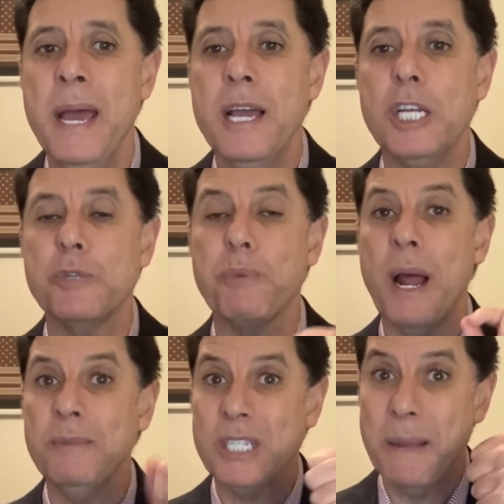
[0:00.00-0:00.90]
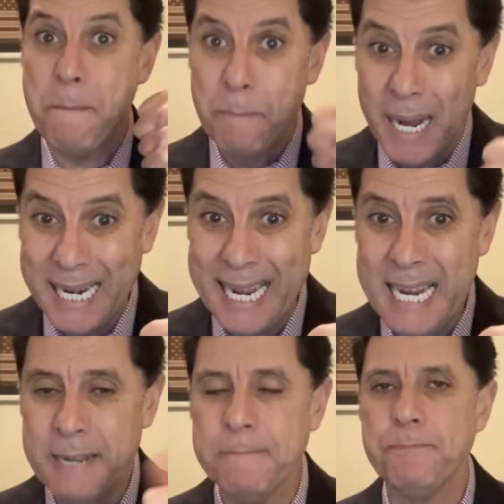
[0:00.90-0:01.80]
He's promised them
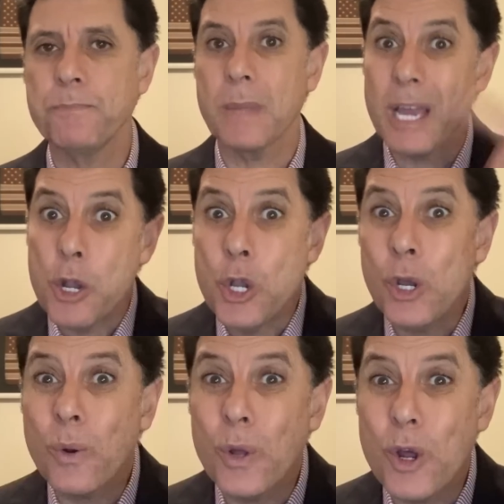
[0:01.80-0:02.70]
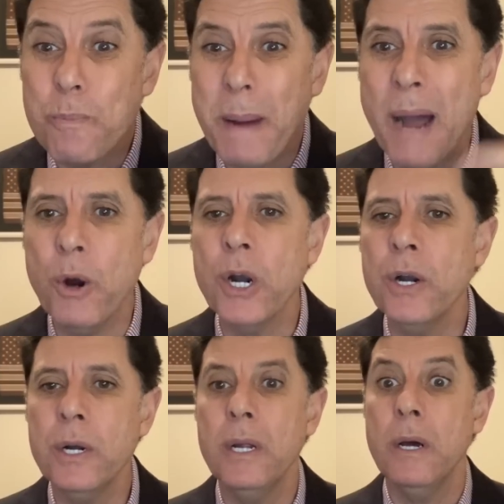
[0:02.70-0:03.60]
money, nuclear power,